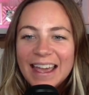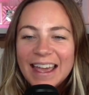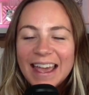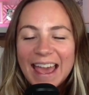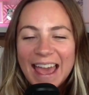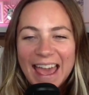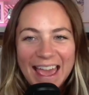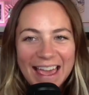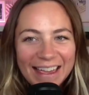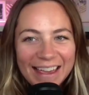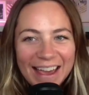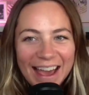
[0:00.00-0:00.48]

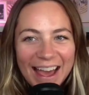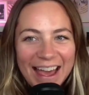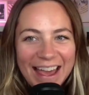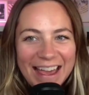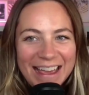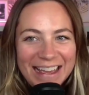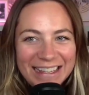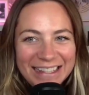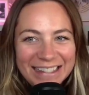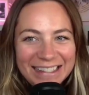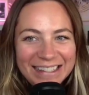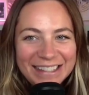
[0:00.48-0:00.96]
Hey
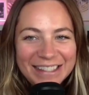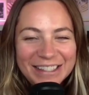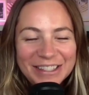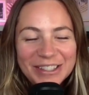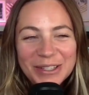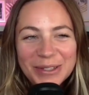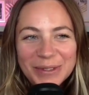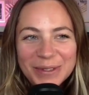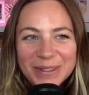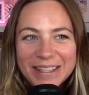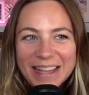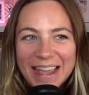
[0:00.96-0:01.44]
guys,
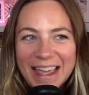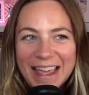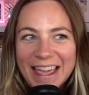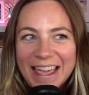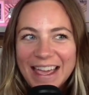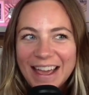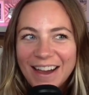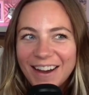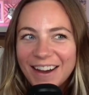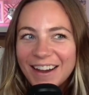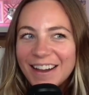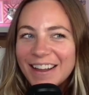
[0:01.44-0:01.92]

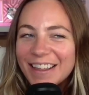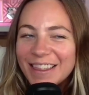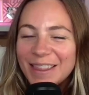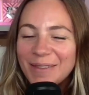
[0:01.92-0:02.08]
today on the